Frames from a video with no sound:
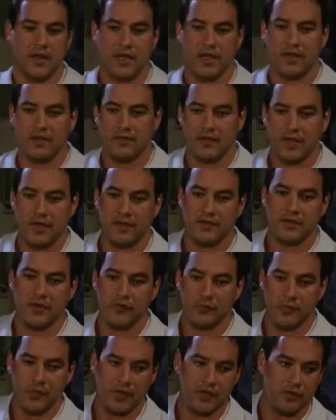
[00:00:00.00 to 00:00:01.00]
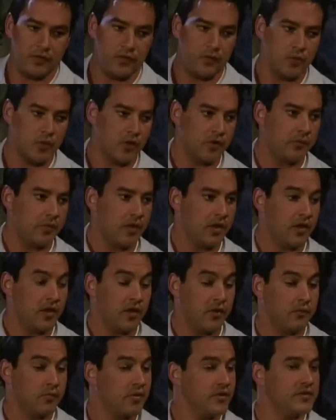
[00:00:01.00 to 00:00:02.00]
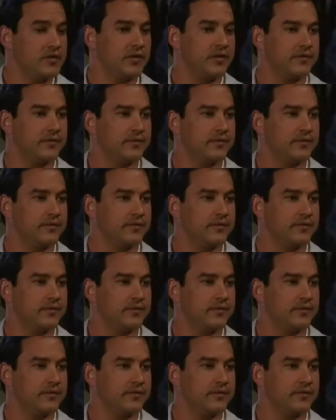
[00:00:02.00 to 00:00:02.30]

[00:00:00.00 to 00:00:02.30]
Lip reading: again, they told me you weren't being held prisoner.